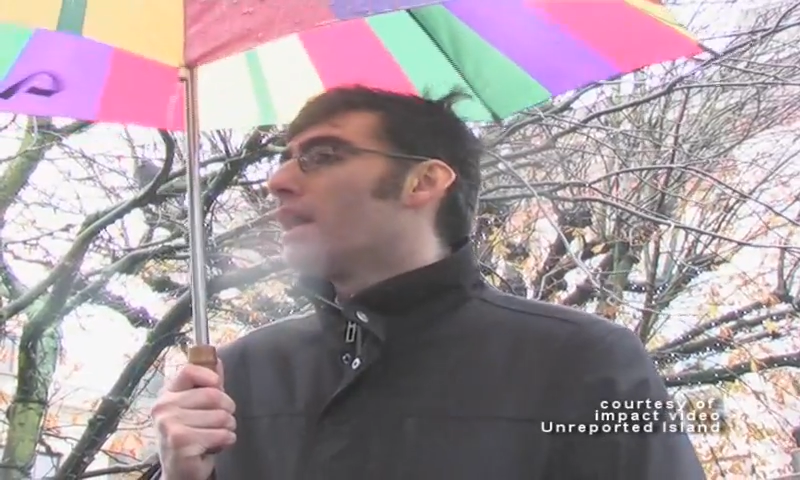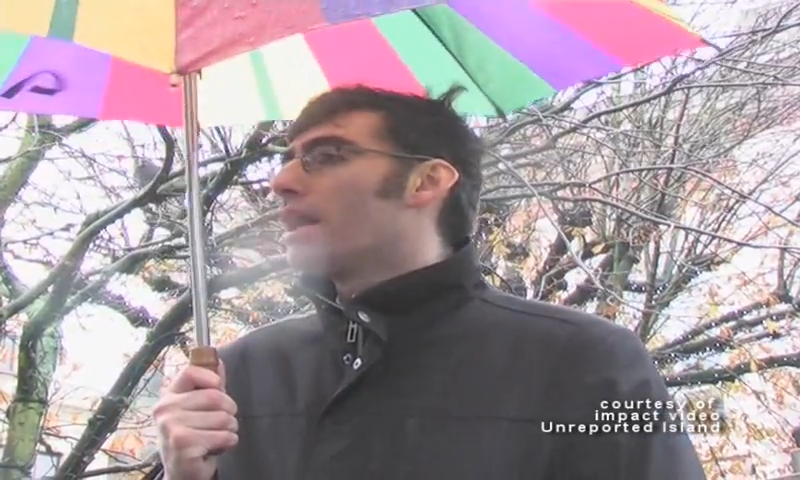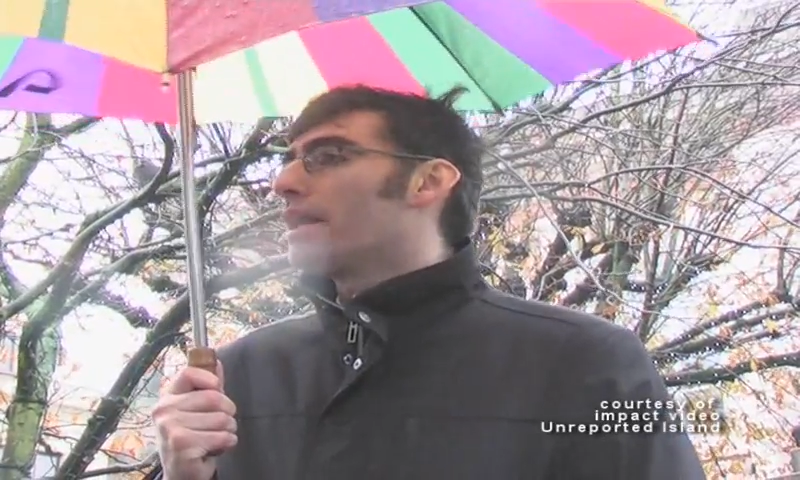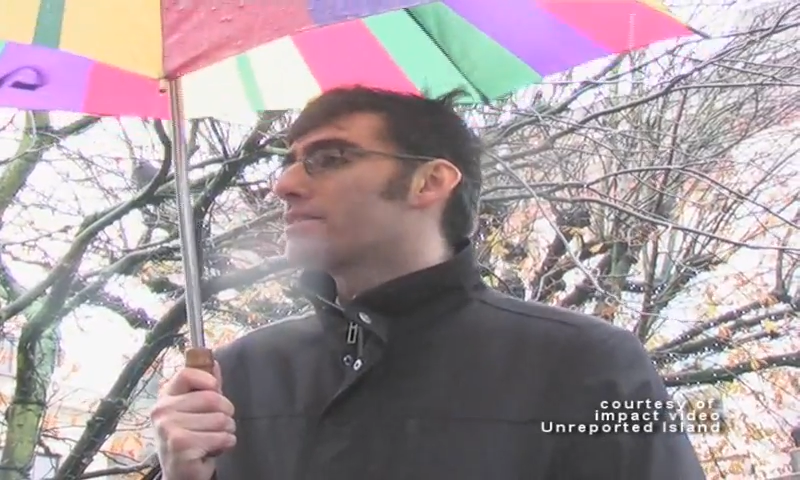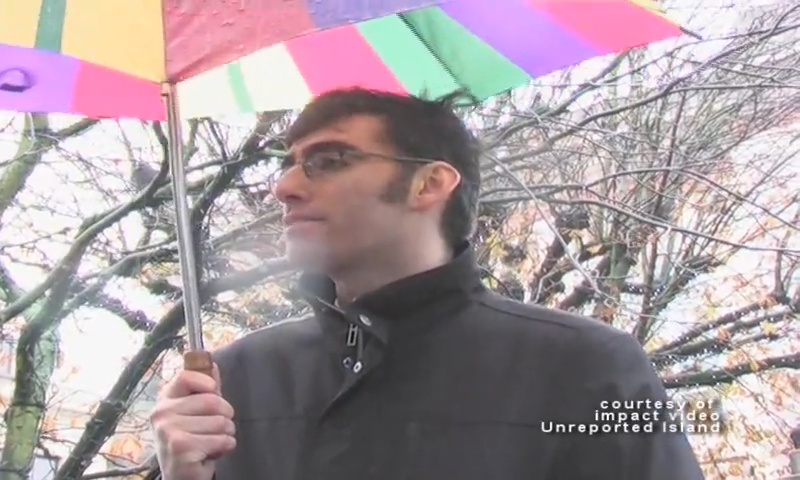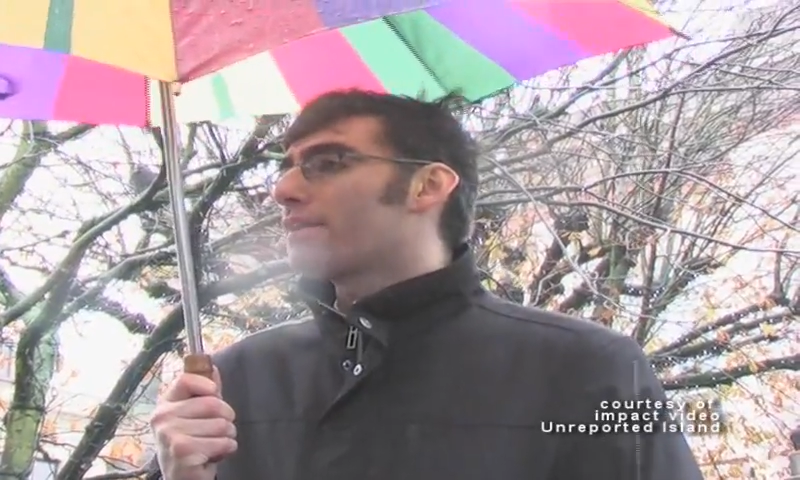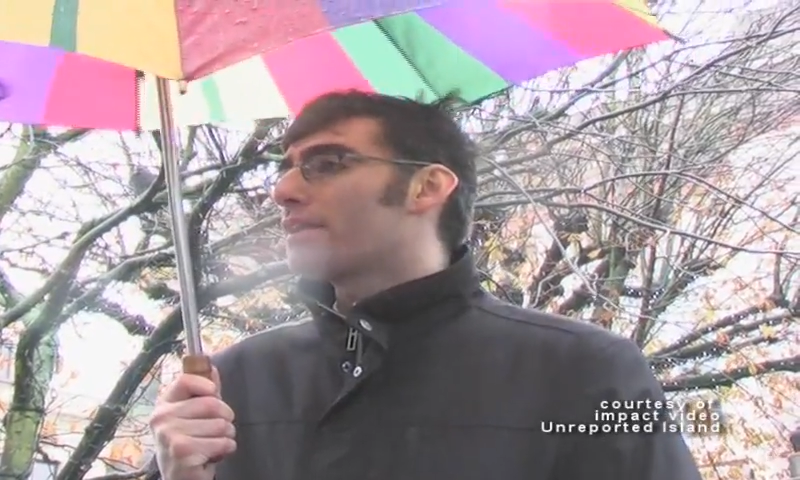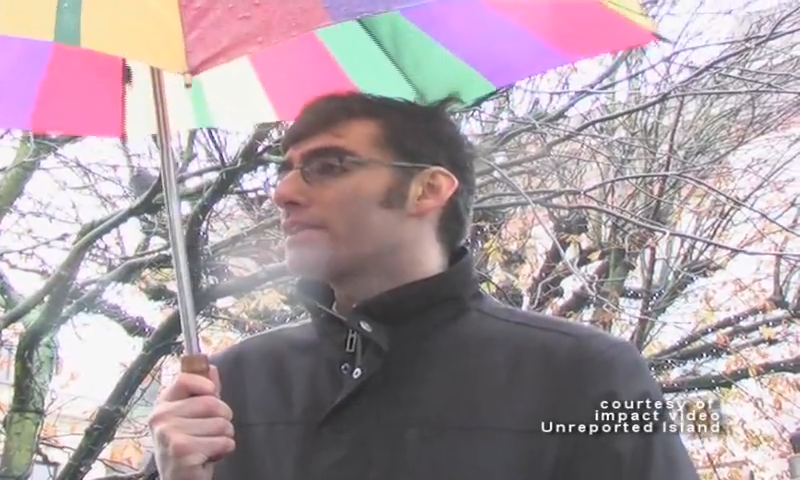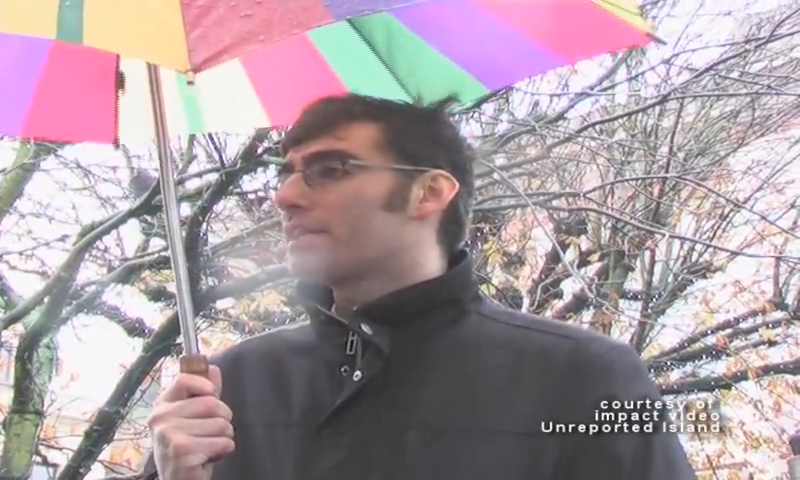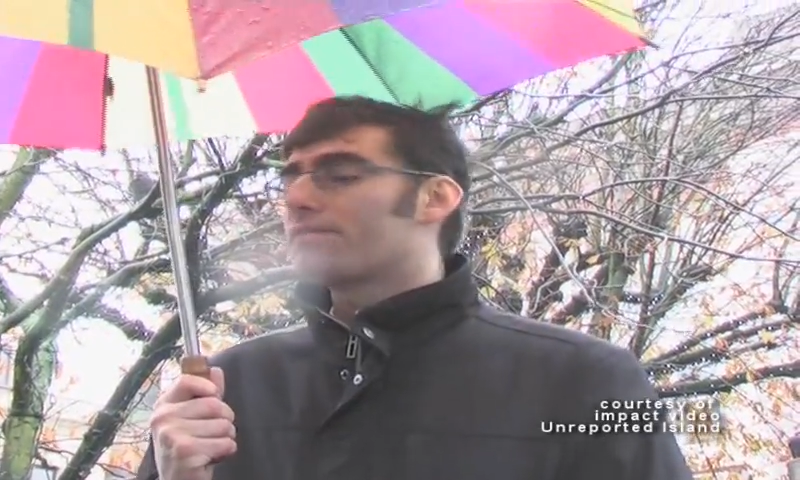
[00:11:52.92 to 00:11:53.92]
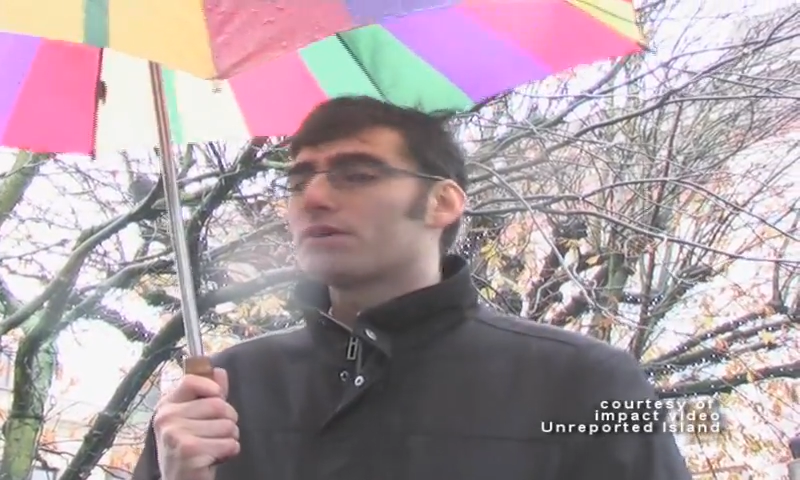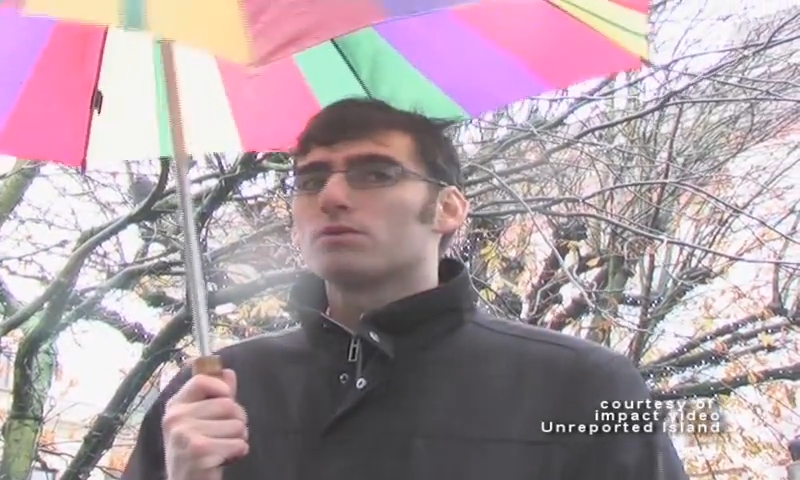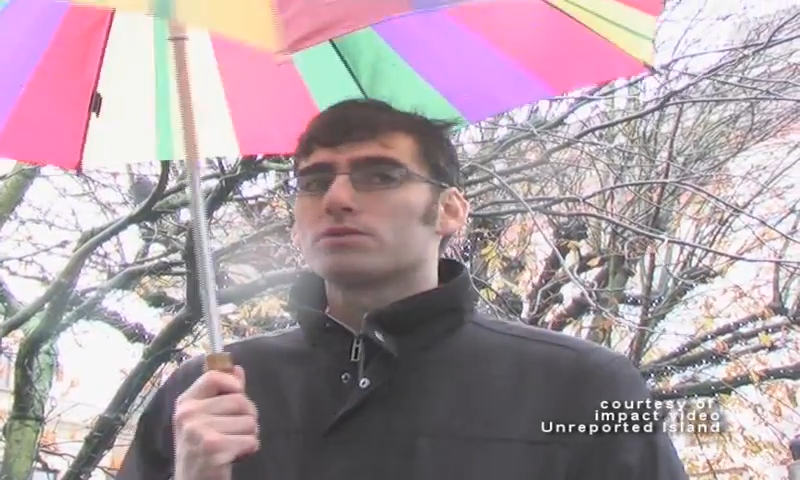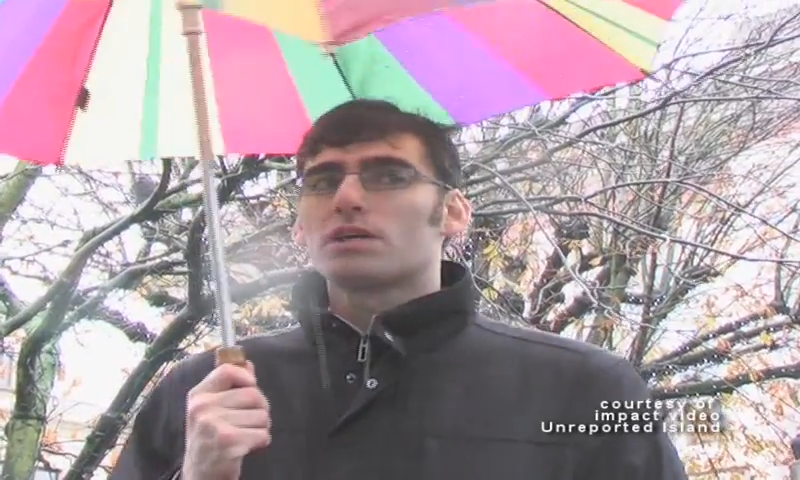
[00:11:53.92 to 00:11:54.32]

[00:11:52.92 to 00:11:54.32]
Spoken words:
It's a very difficult